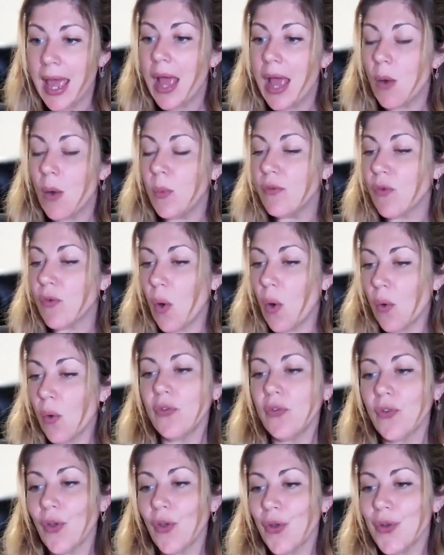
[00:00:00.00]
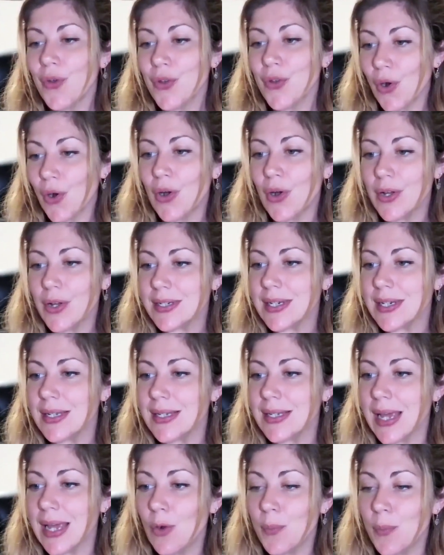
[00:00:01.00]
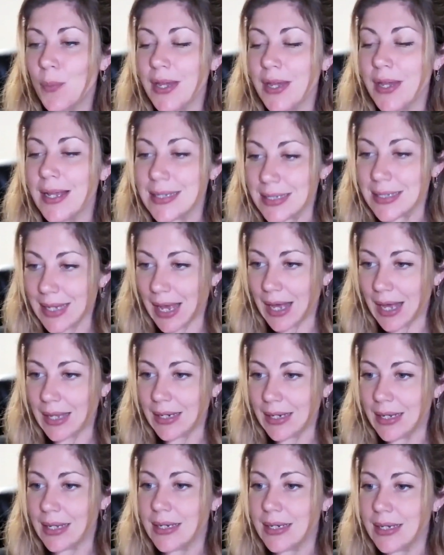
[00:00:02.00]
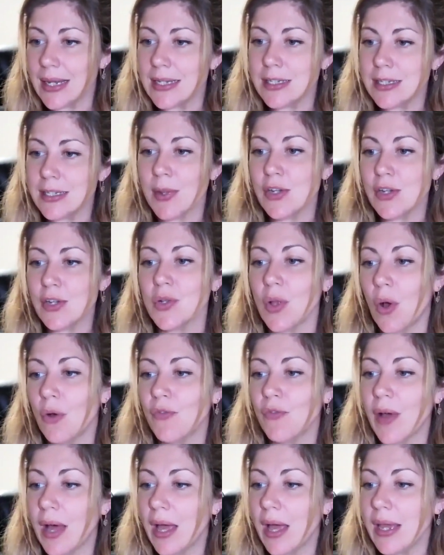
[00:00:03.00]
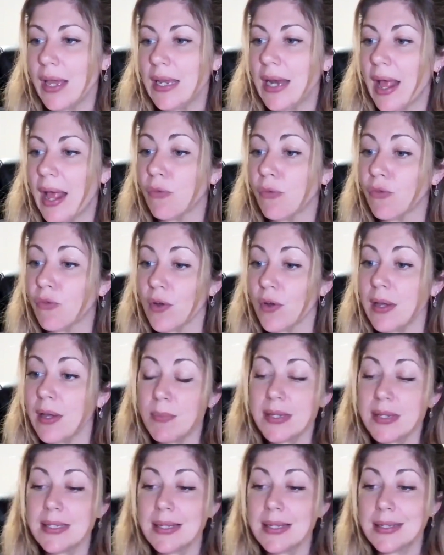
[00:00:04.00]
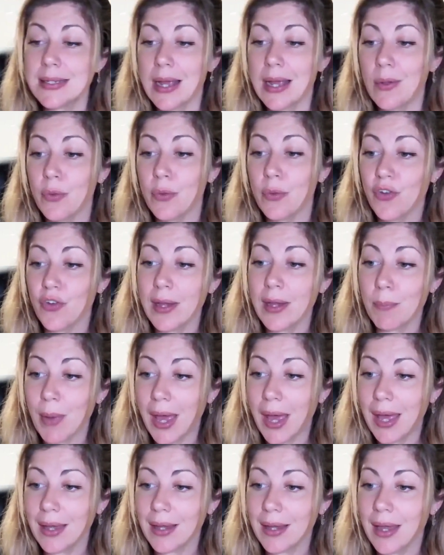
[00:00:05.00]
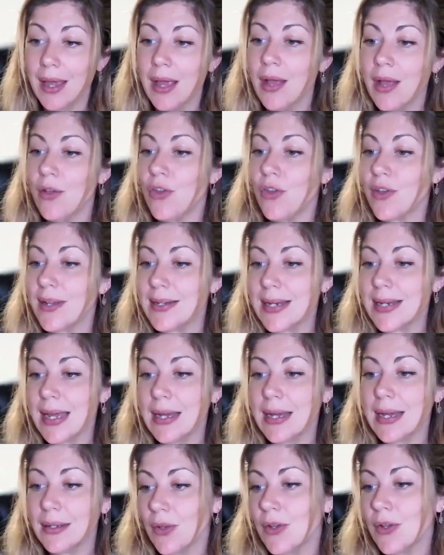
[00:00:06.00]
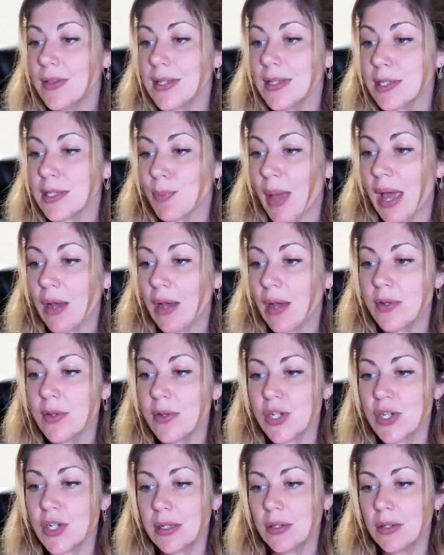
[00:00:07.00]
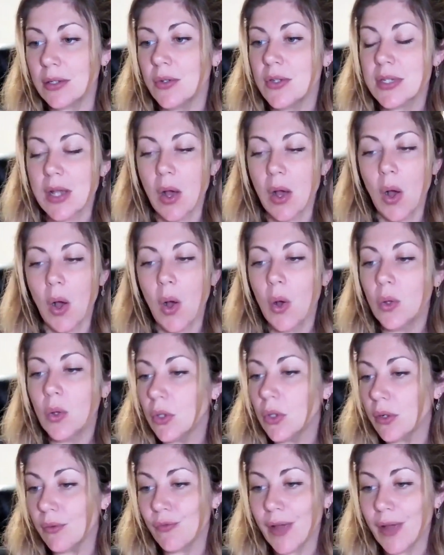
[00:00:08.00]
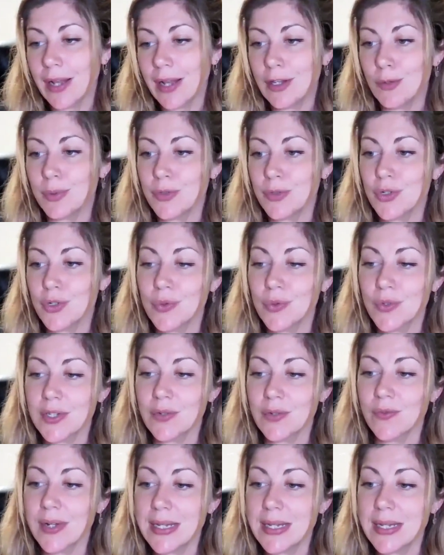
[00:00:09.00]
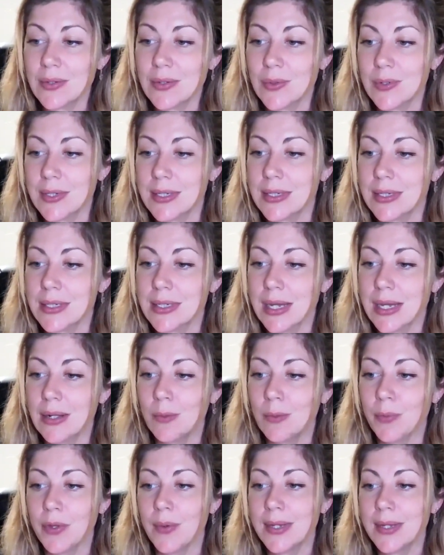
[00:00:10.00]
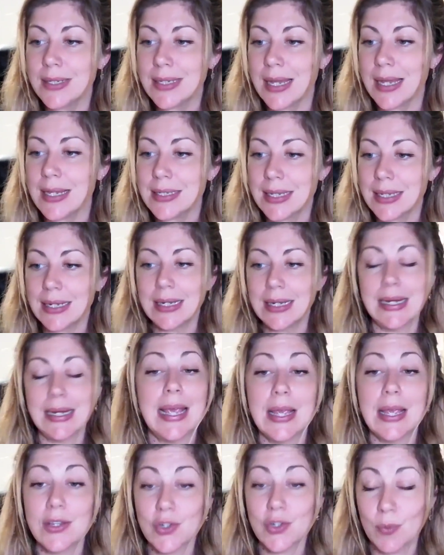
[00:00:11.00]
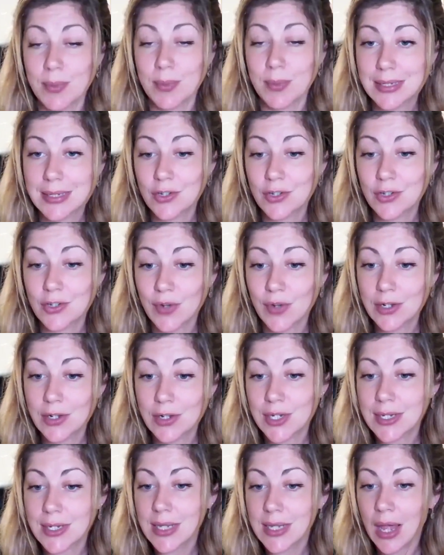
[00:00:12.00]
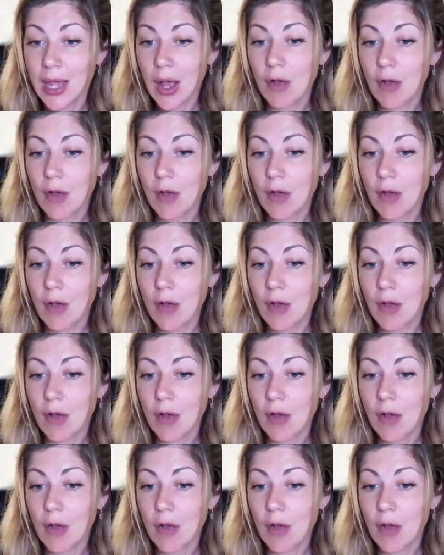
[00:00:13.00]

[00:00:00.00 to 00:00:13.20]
We've also got, to help you get started, a special offer in our free business health check pack. You can download this pack, which includes a whole lot of valuable tools and resources to help you assess and enhance your business strategies.